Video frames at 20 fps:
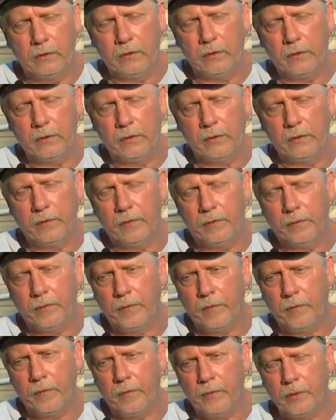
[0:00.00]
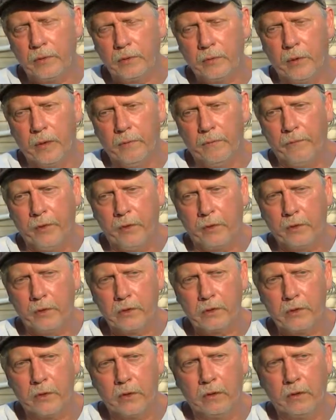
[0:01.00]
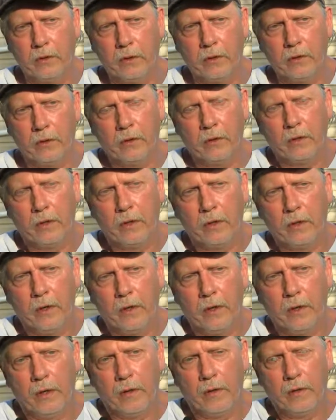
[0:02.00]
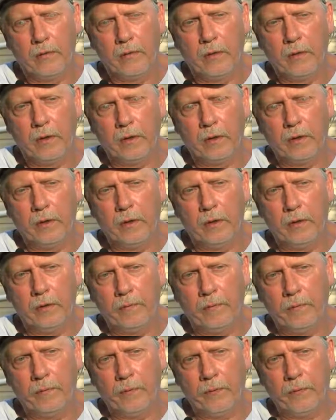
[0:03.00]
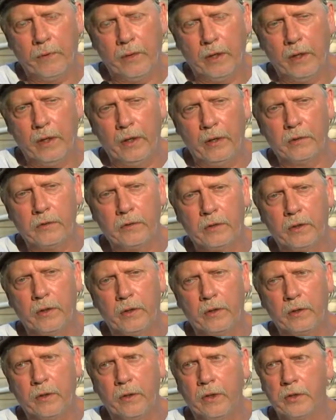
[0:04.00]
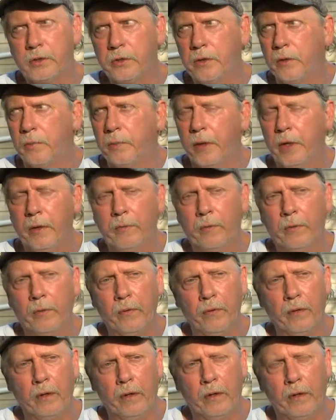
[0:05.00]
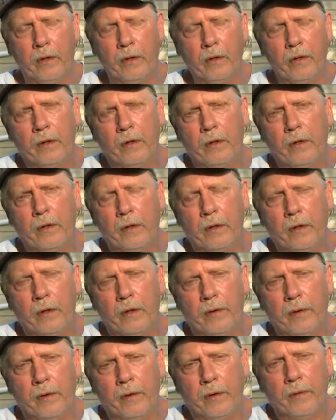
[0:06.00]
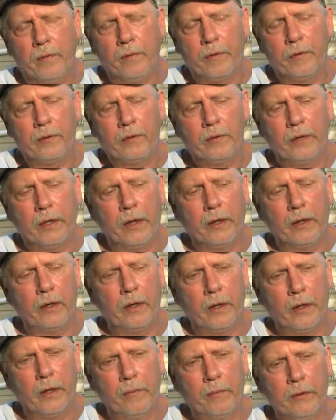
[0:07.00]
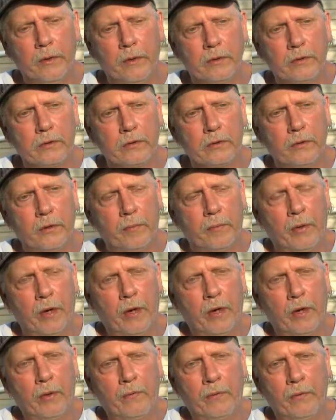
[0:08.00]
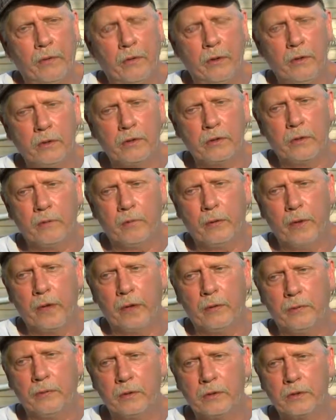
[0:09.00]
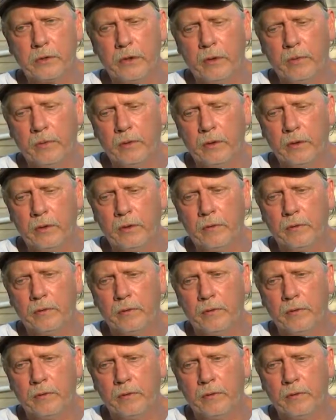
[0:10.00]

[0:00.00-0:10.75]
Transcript: And we just want to focus on the good friends and Christian people that are trying to help us and praying for us and praying for Summer.